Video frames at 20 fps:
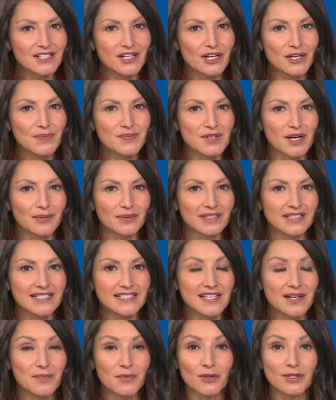Hopes are
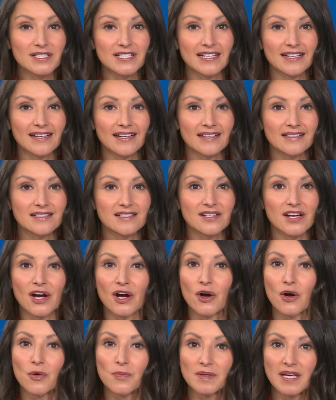releasing more tickets
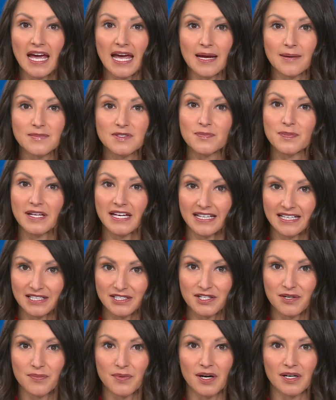to home games
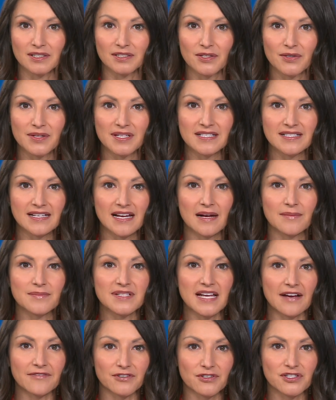beginning tomorrow. This
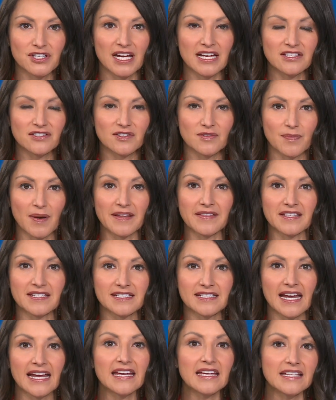comes after changes by the
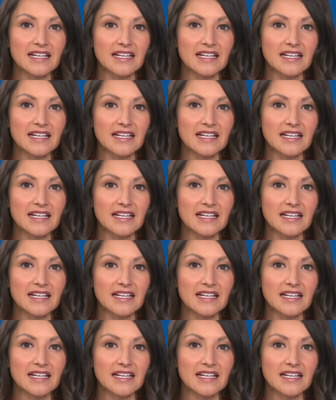state